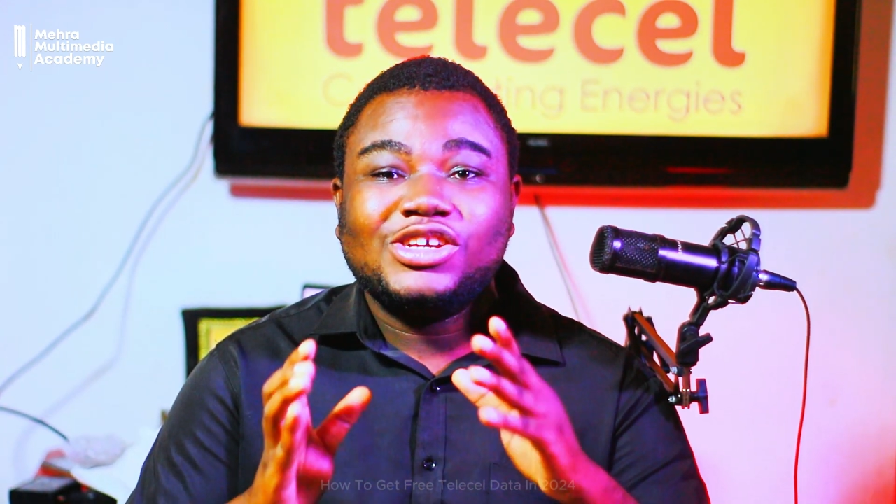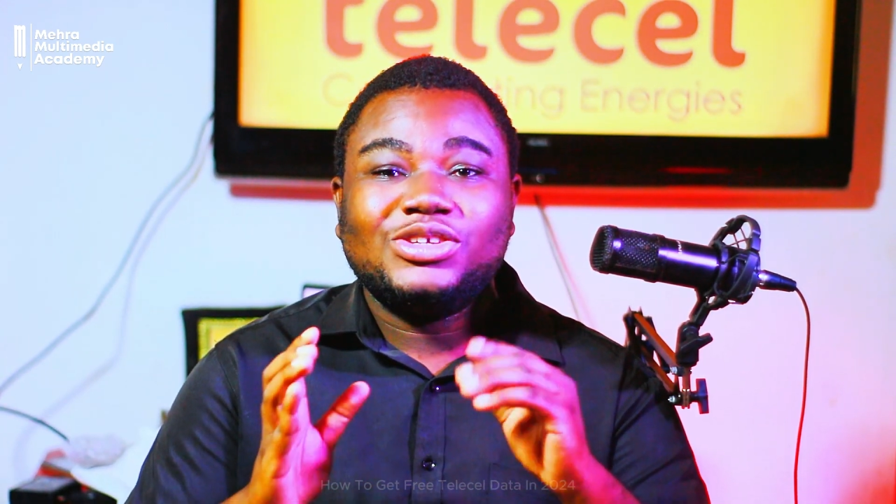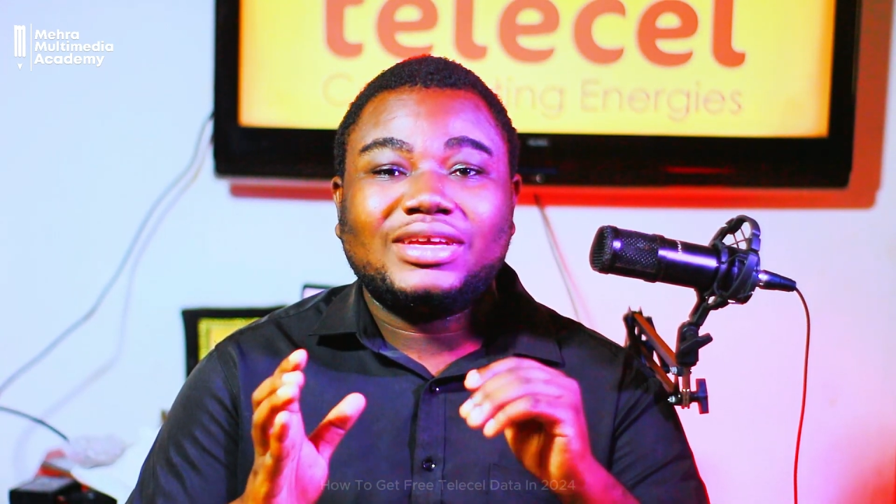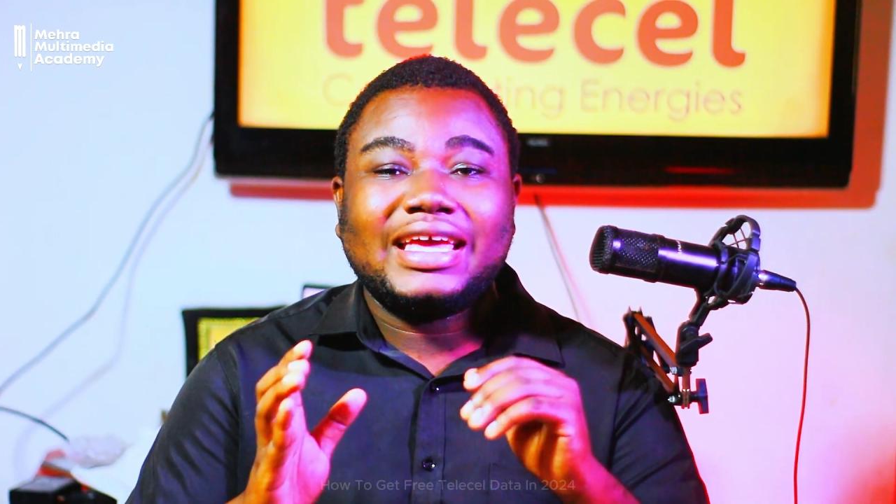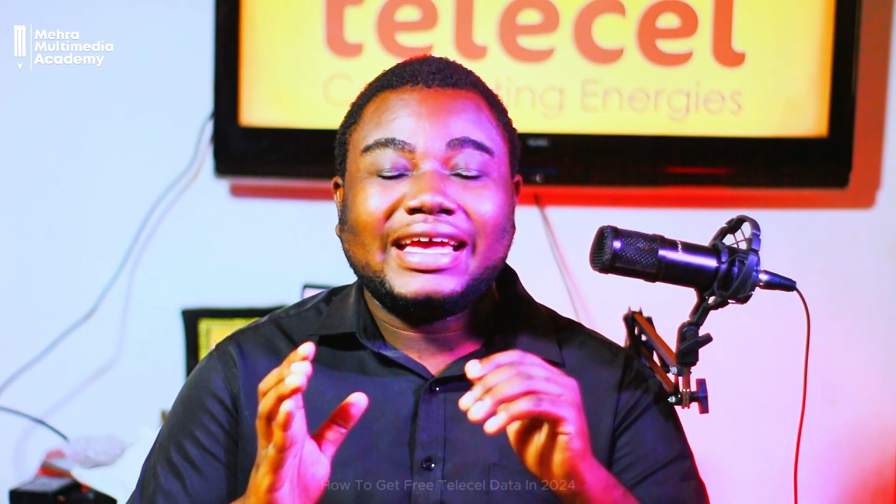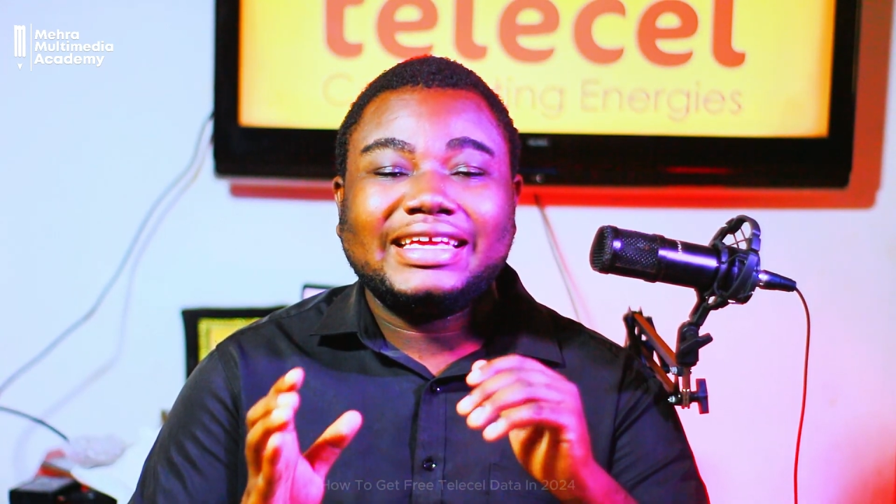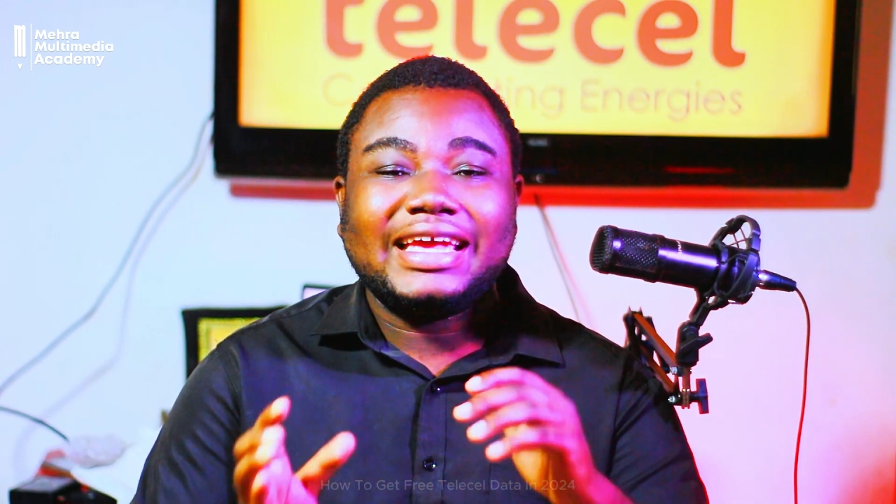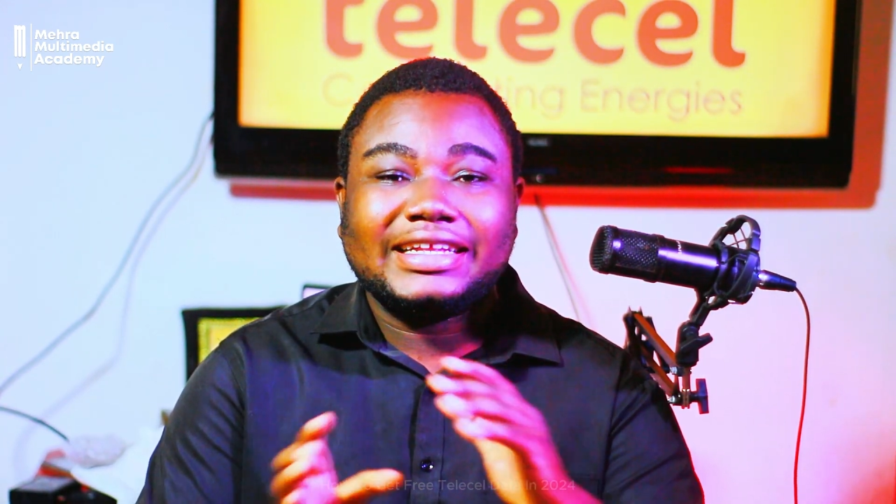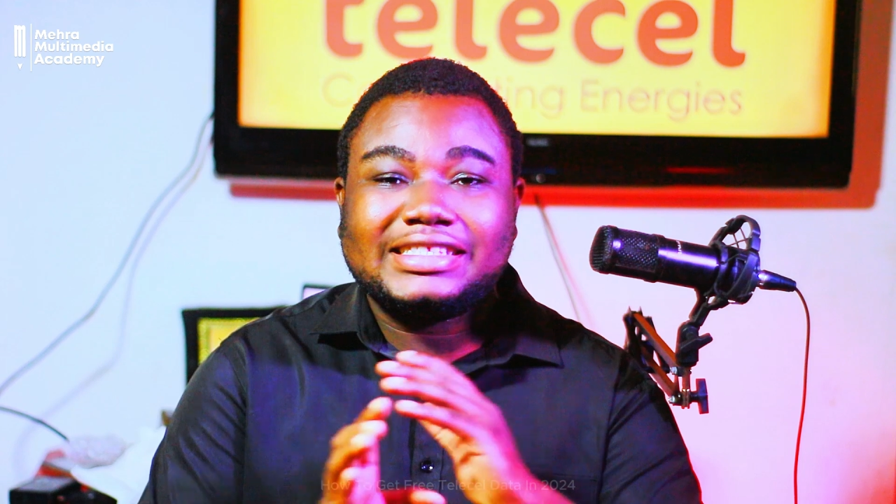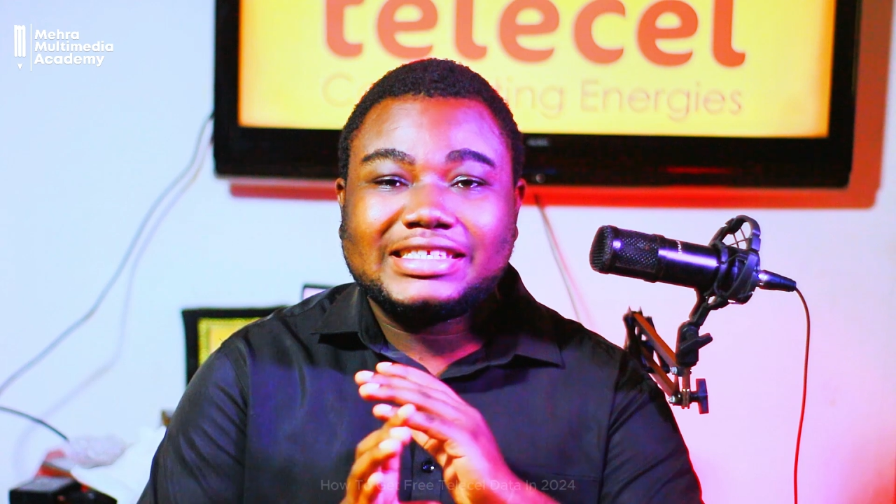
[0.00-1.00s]
you can
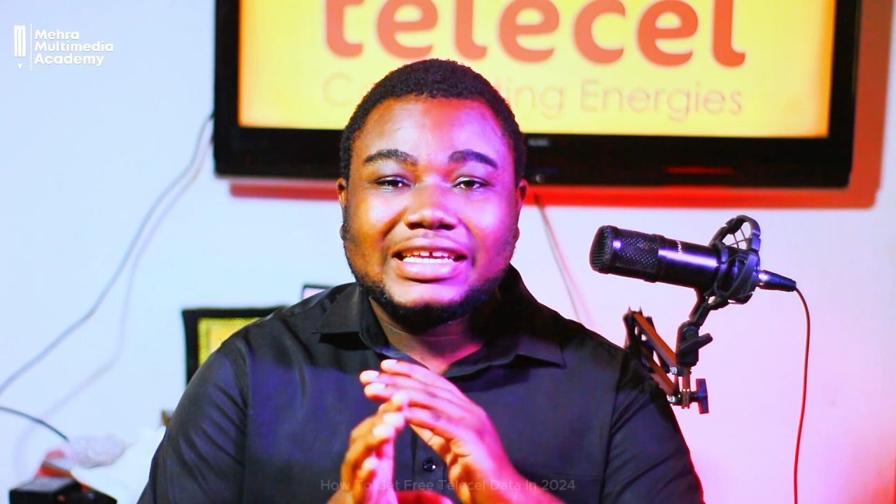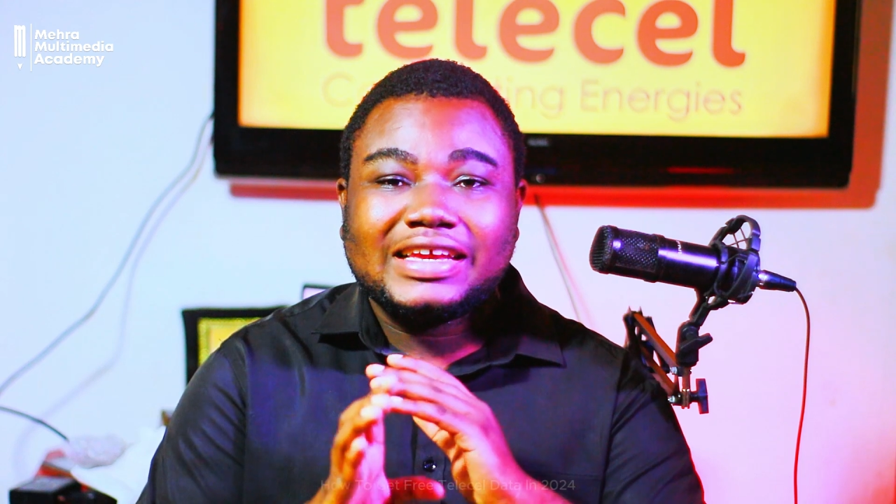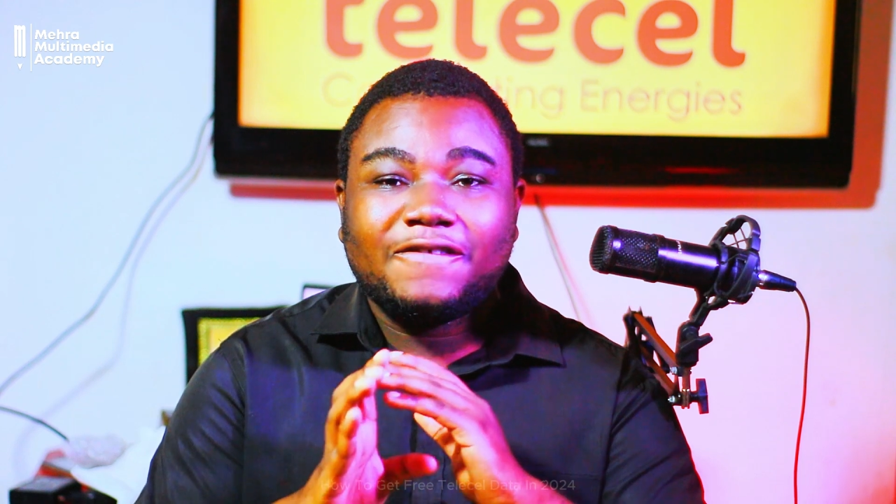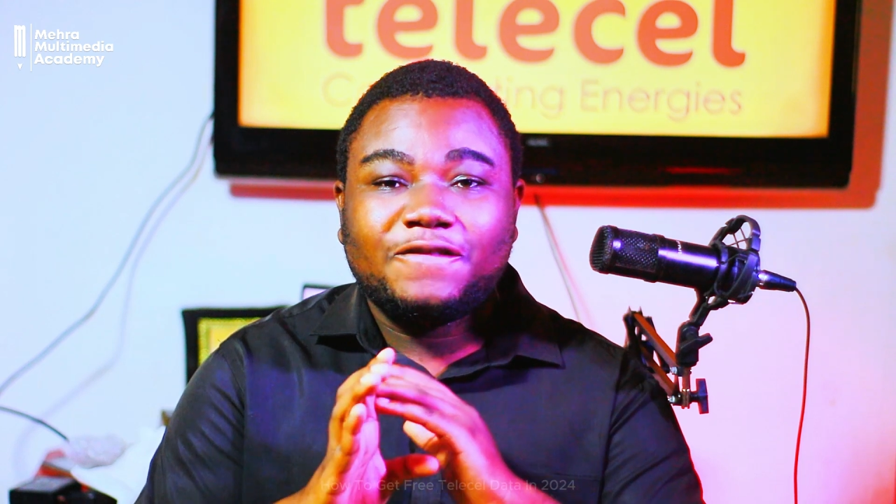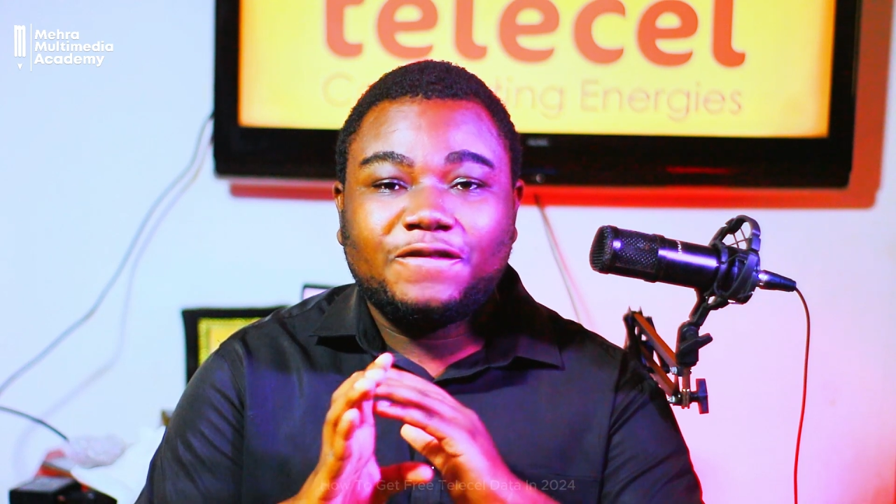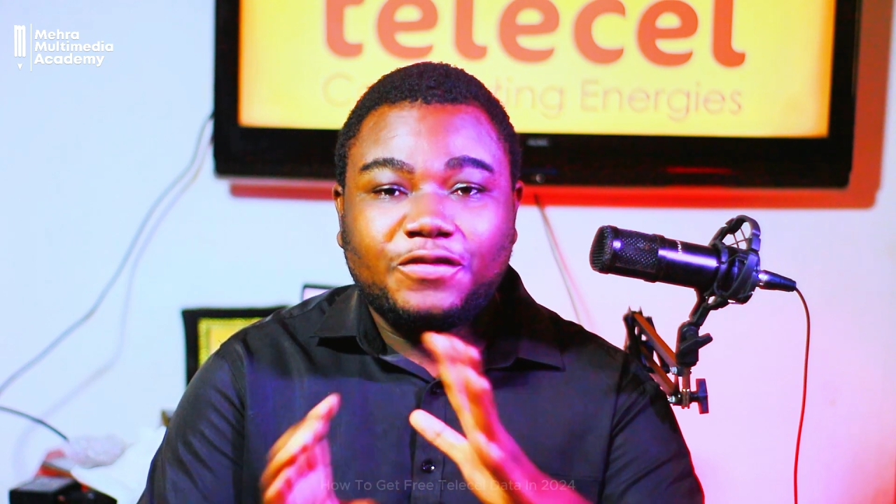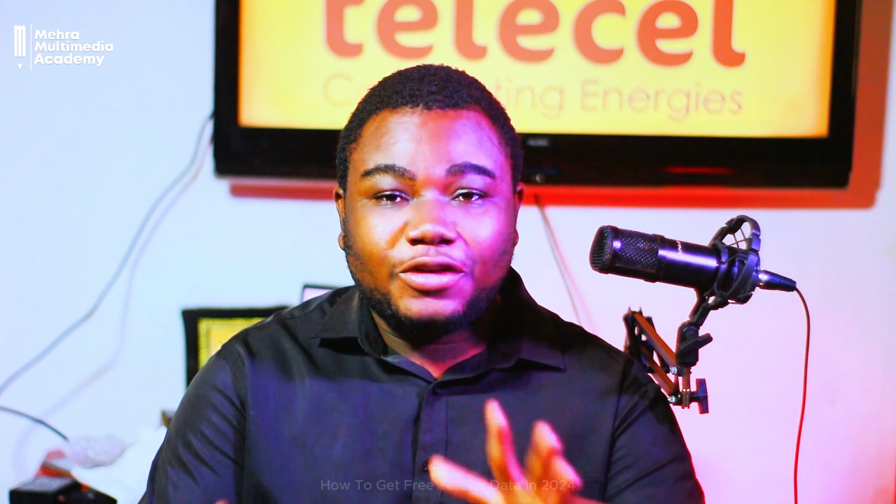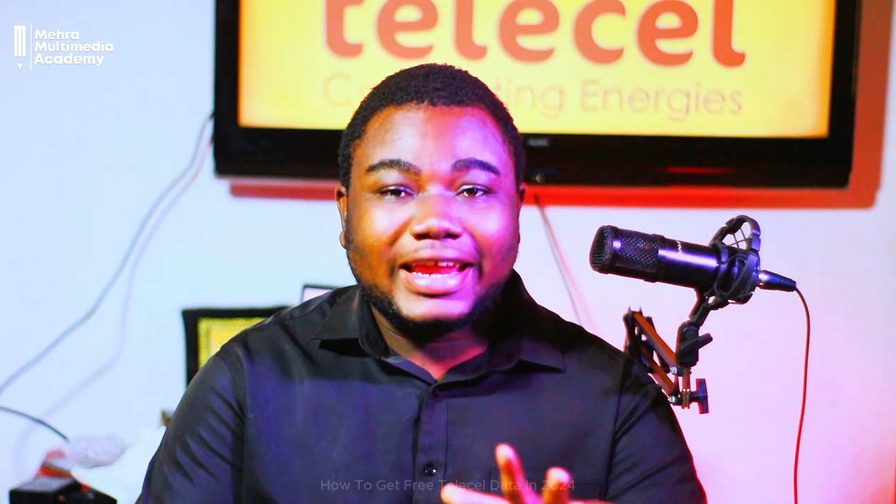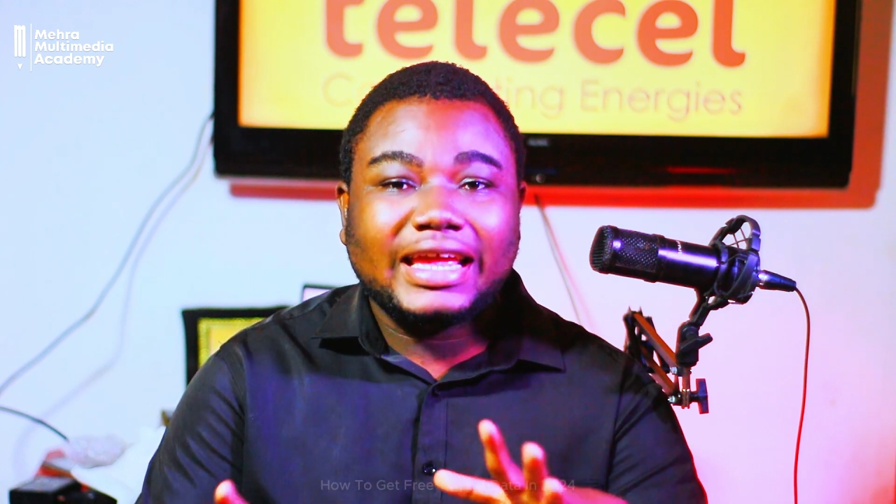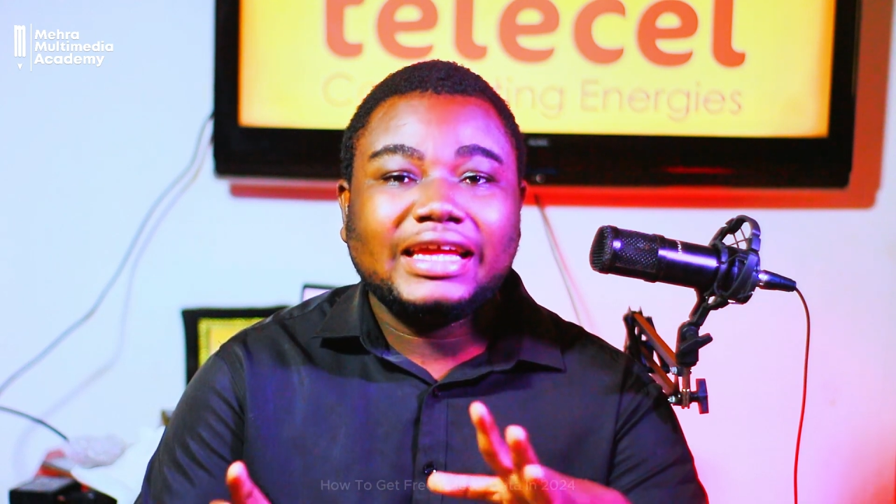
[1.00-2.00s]
get
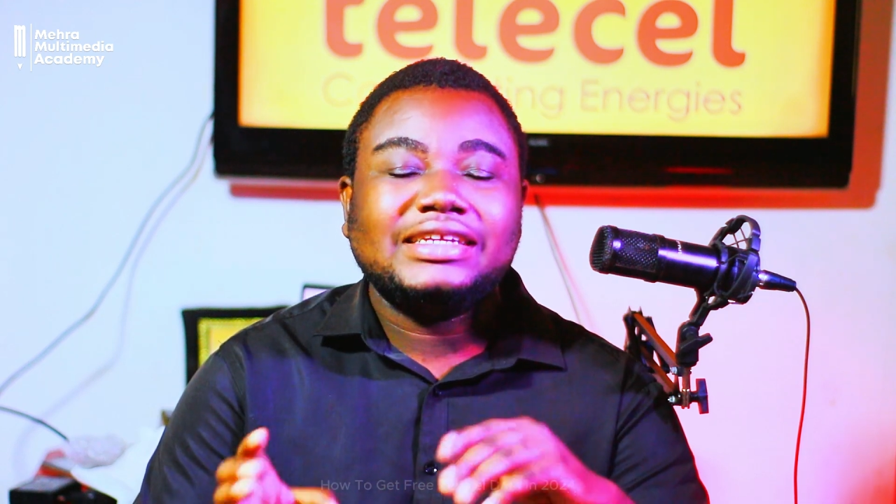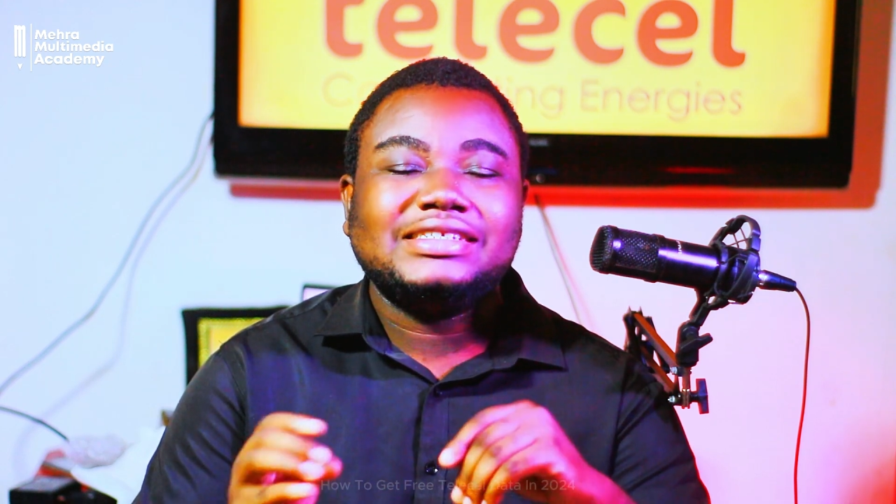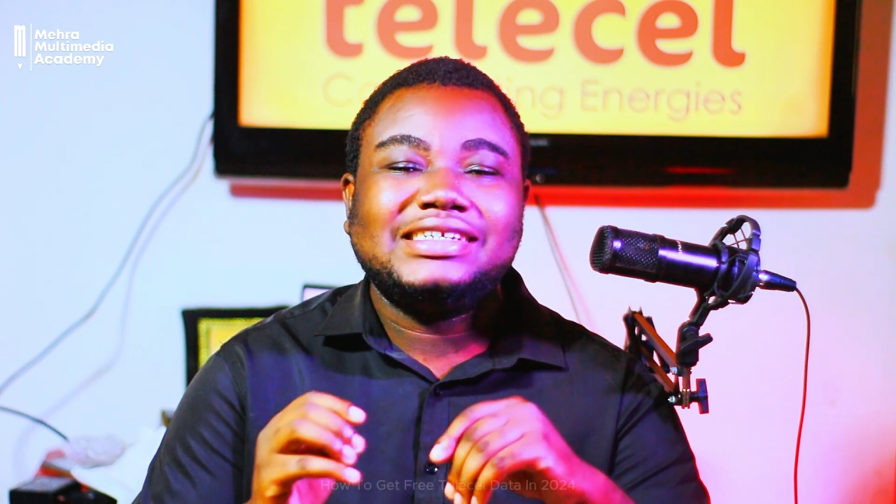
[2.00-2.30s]
free